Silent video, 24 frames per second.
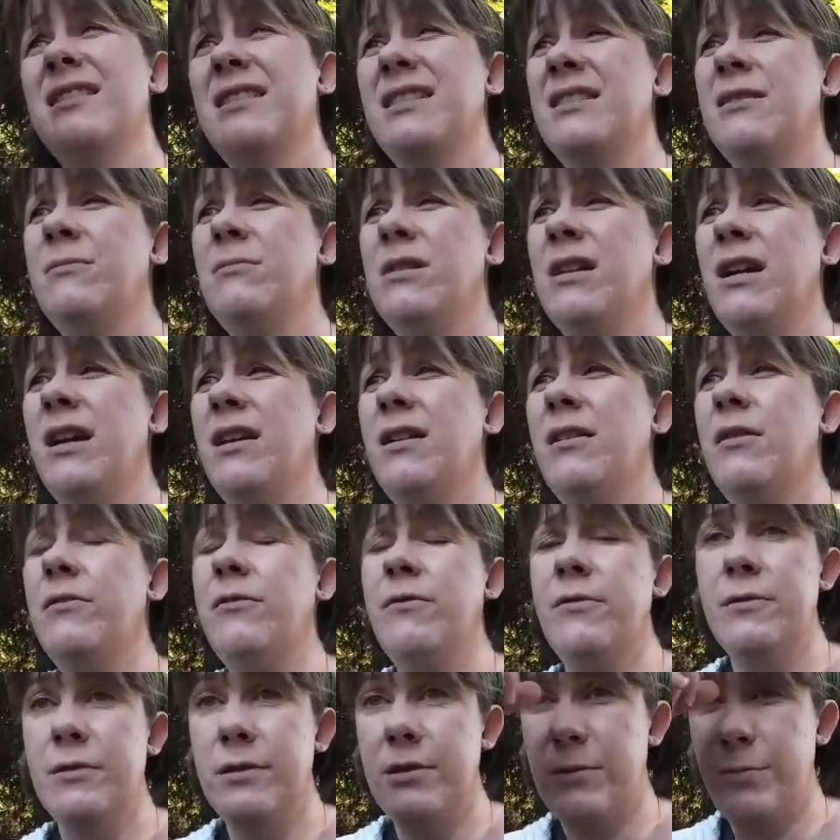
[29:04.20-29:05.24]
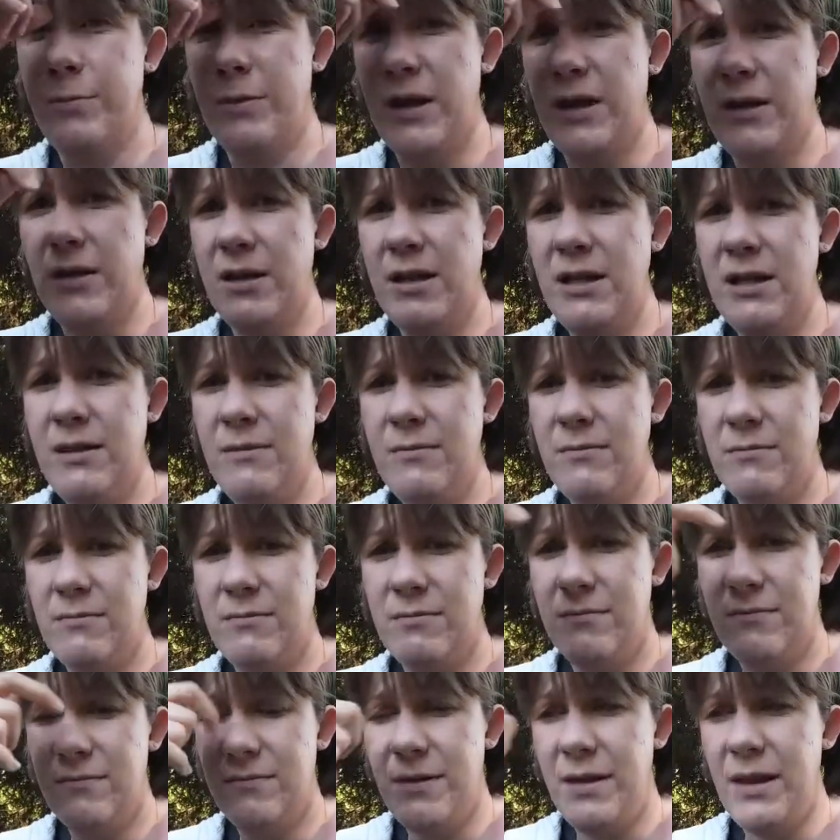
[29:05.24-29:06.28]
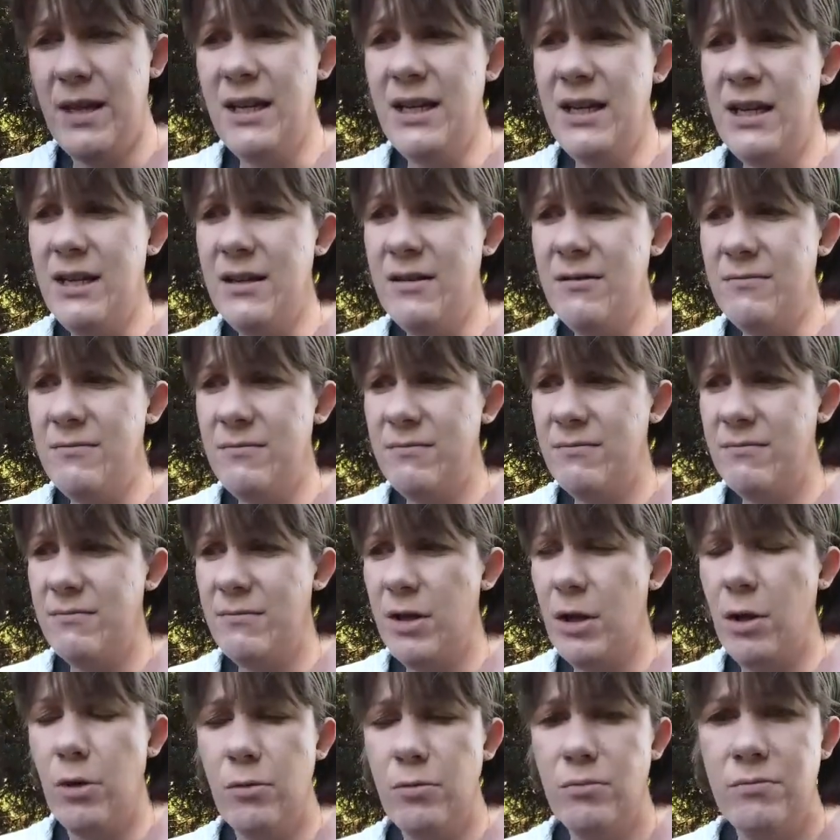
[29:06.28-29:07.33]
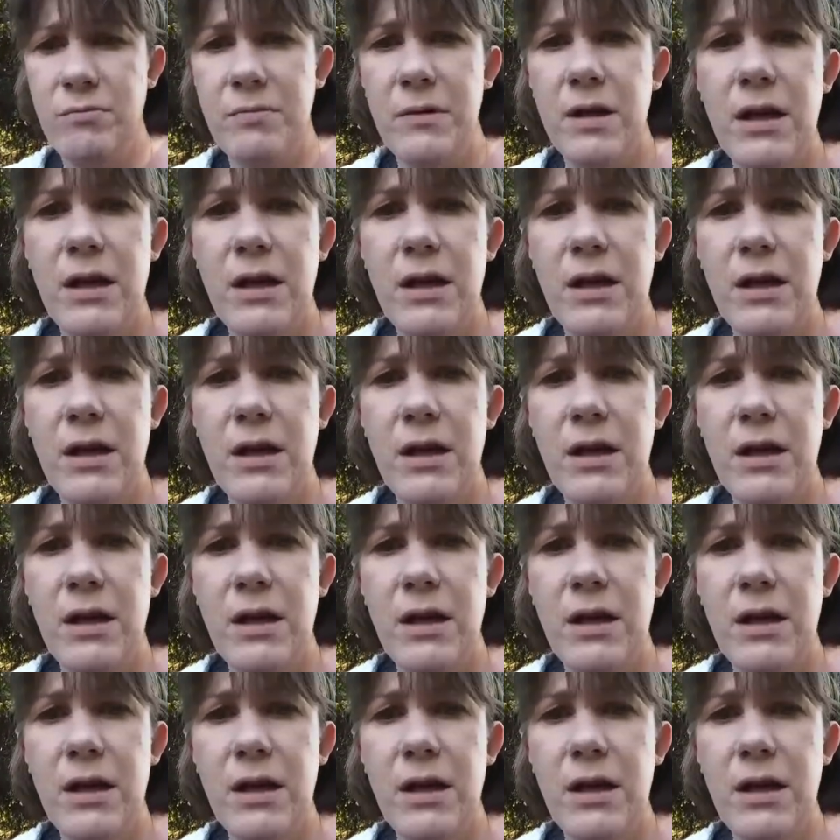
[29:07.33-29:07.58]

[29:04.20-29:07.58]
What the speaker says: some kind of spiderly thing here? No.